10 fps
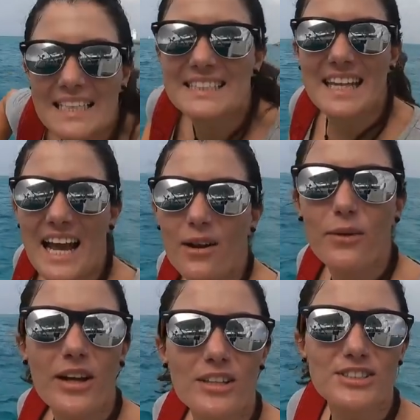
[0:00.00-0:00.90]
And
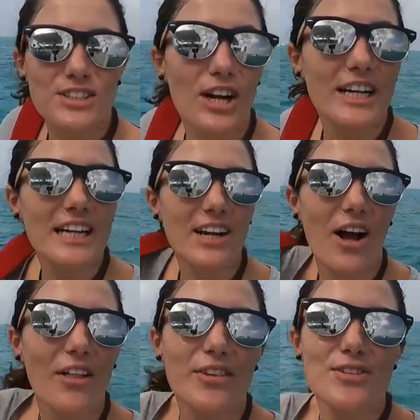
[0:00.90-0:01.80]
today we are starting
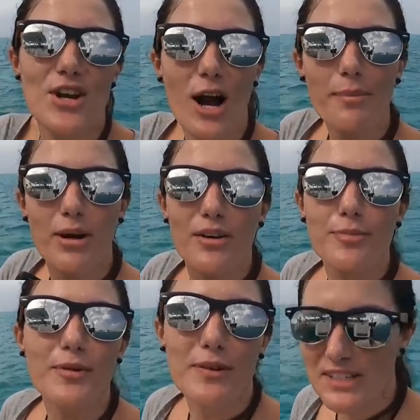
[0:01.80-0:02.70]
on the job
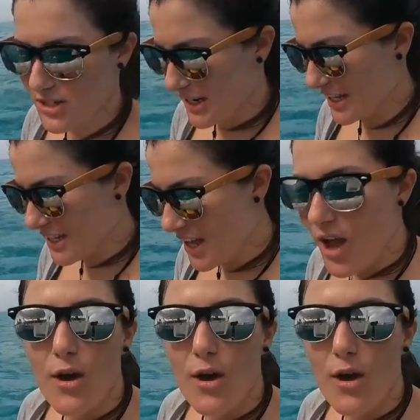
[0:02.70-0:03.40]
of provisioning